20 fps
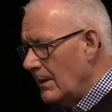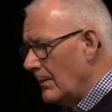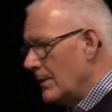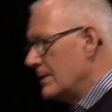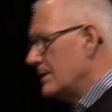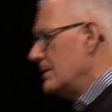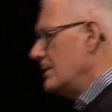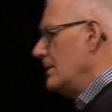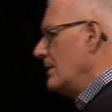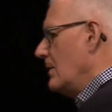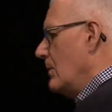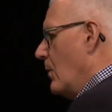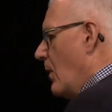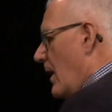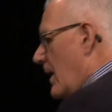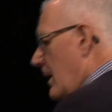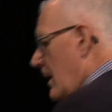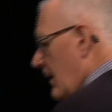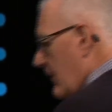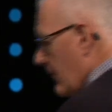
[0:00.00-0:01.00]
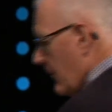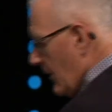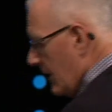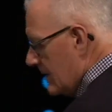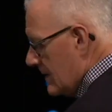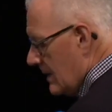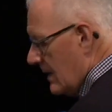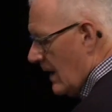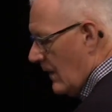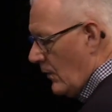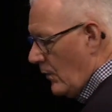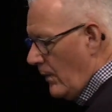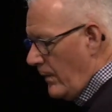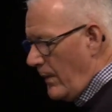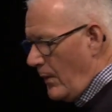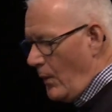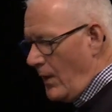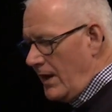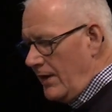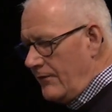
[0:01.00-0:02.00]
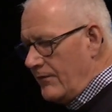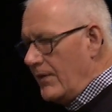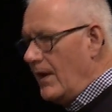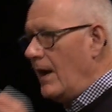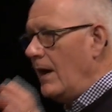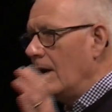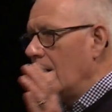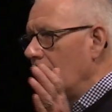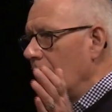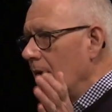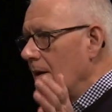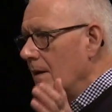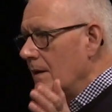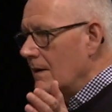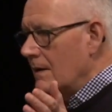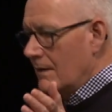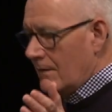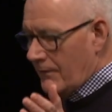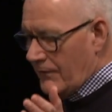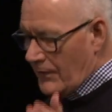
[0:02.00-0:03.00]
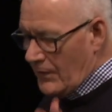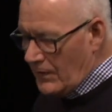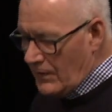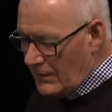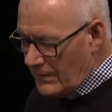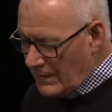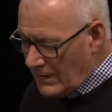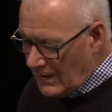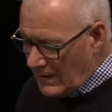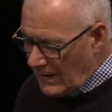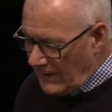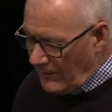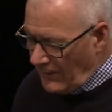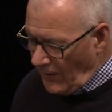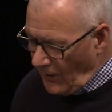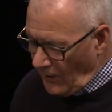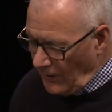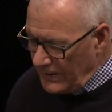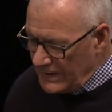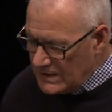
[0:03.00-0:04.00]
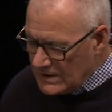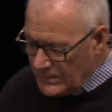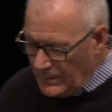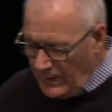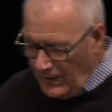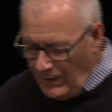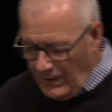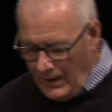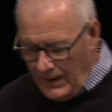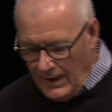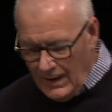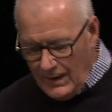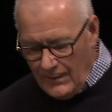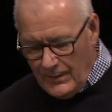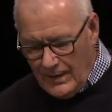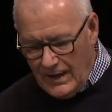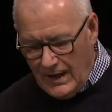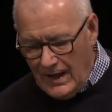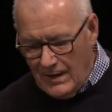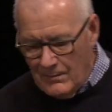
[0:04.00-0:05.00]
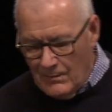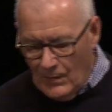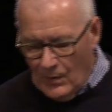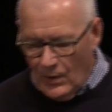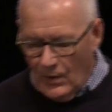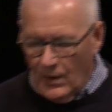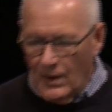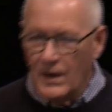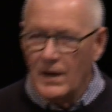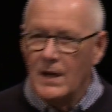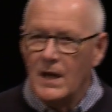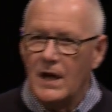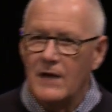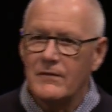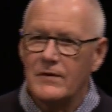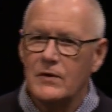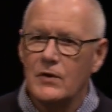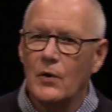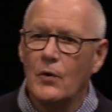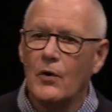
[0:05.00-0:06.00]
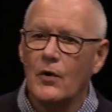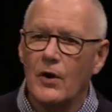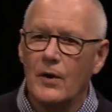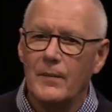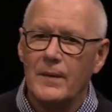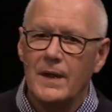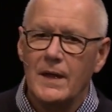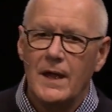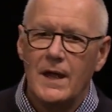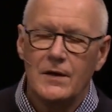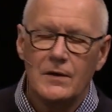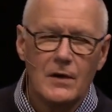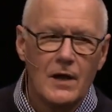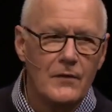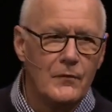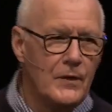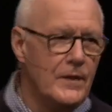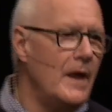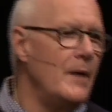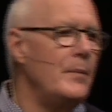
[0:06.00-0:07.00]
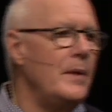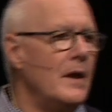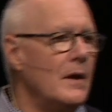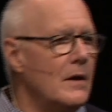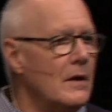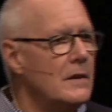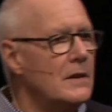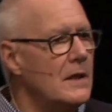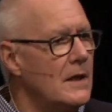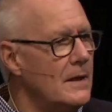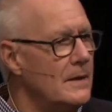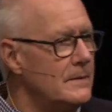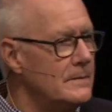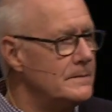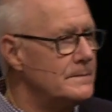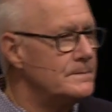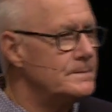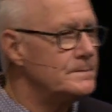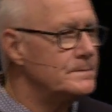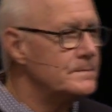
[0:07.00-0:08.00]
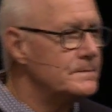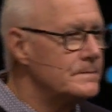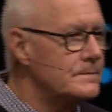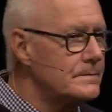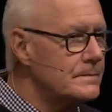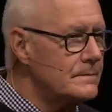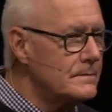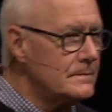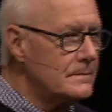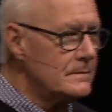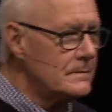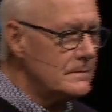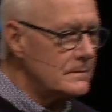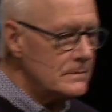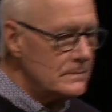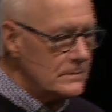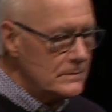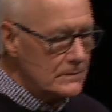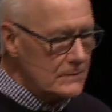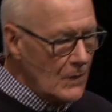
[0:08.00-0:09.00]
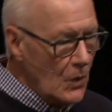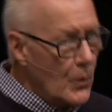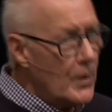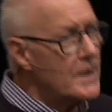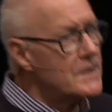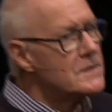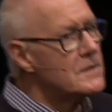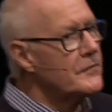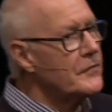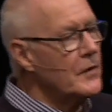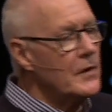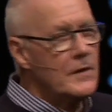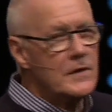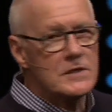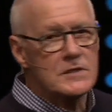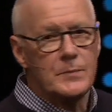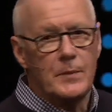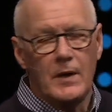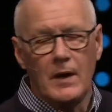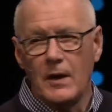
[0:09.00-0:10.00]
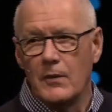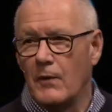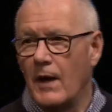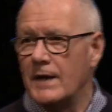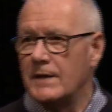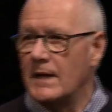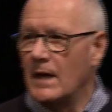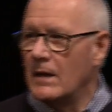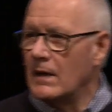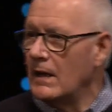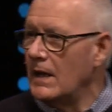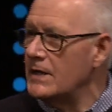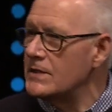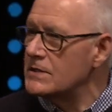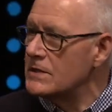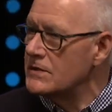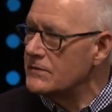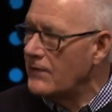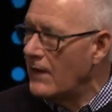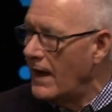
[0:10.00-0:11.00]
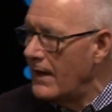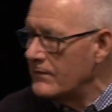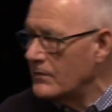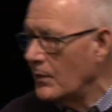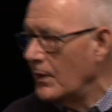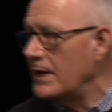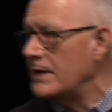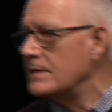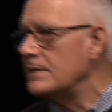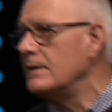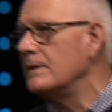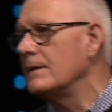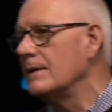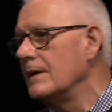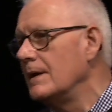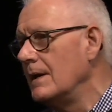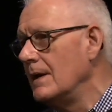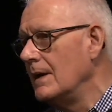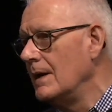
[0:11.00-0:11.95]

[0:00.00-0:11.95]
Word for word: Number two, what if, read together with me, what if the fruit of the Holy Spirit became more of a norm in your life. Wouldn't that be a good thing? What is the fruit of the Spirit? Write down Galatians 5 22.